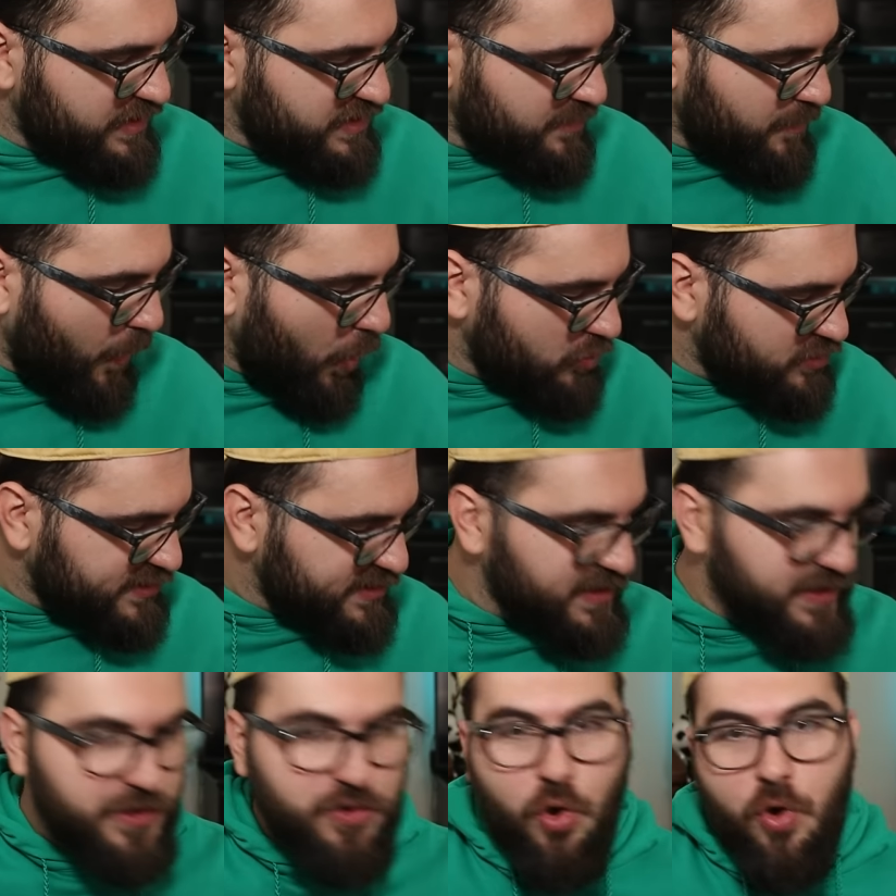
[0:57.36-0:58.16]
is
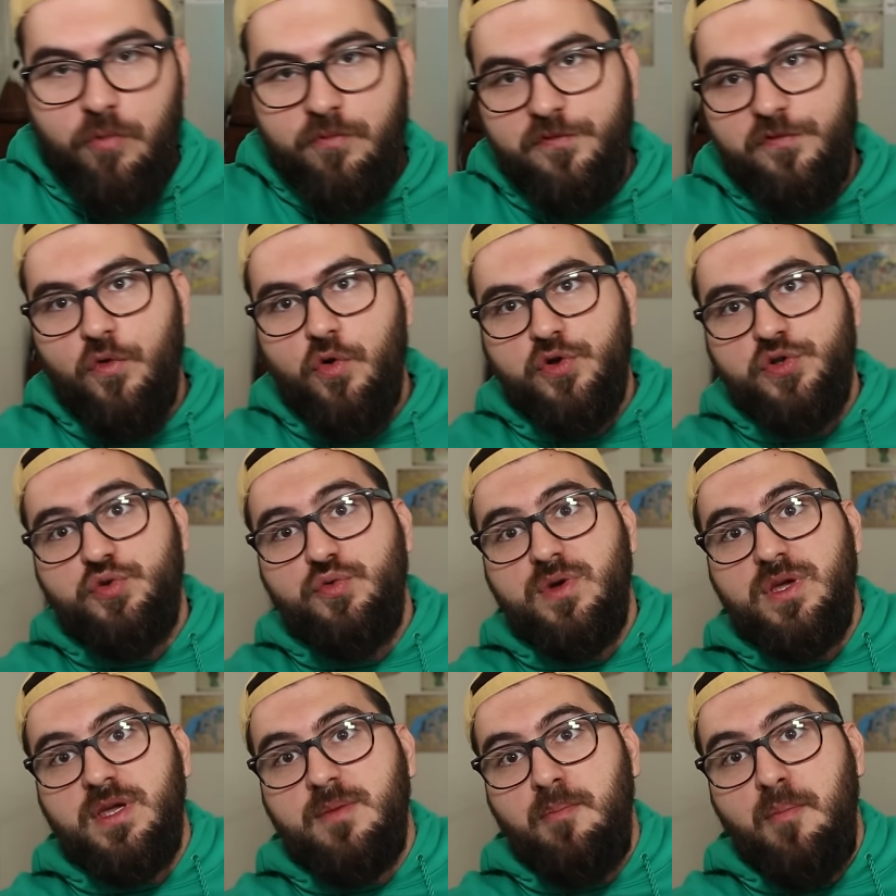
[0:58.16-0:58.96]
mostly known for
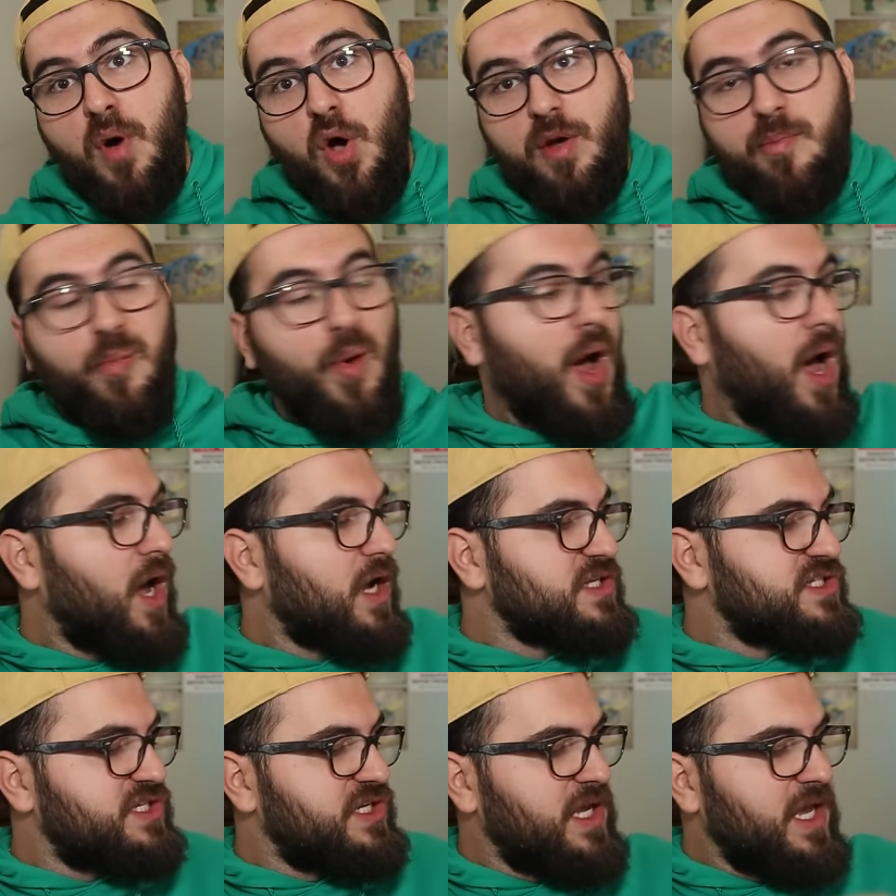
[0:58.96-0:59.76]
doing
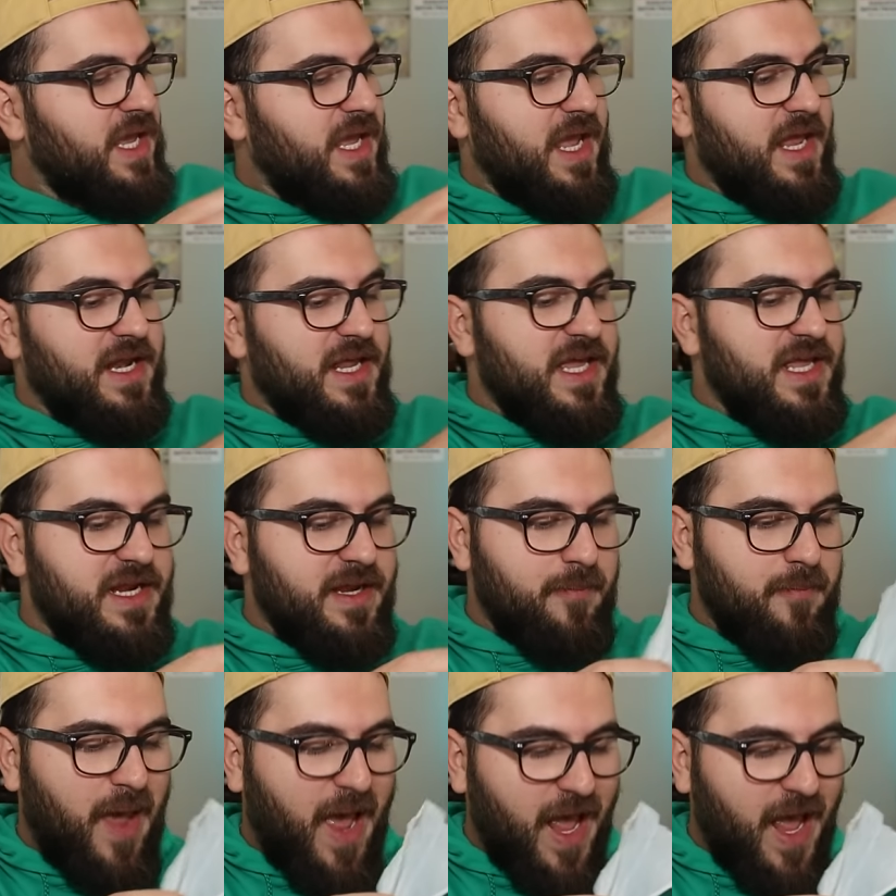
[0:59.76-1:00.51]
mukbangs and eating